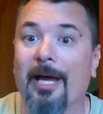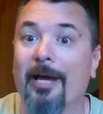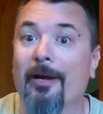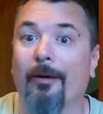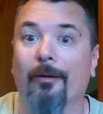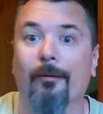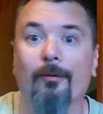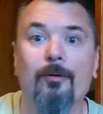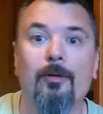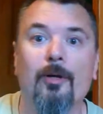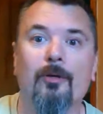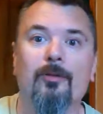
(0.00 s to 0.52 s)
I
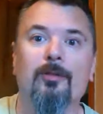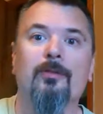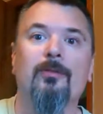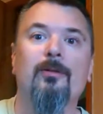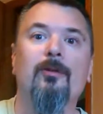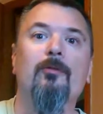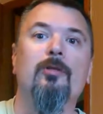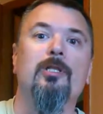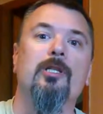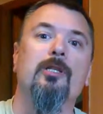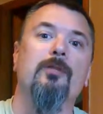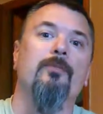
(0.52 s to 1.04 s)
don't know. Who knows? It
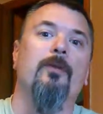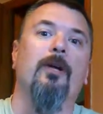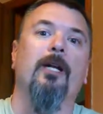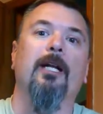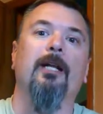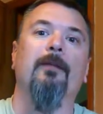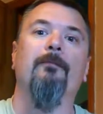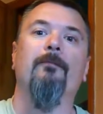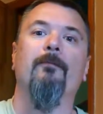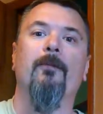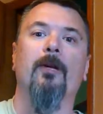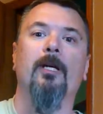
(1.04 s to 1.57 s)
was just
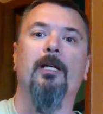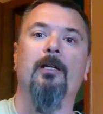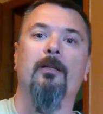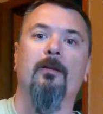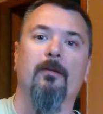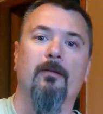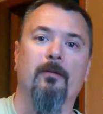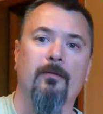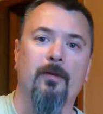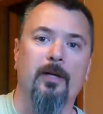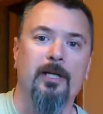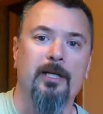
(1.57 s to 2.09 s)
funny
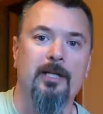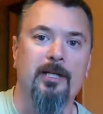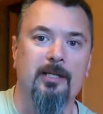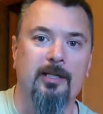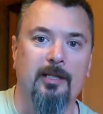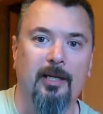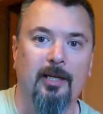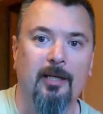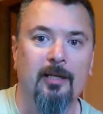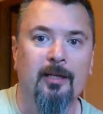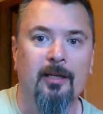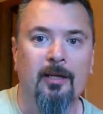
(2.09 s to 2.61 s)
to
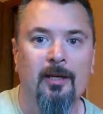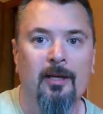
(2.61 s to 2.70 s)
see.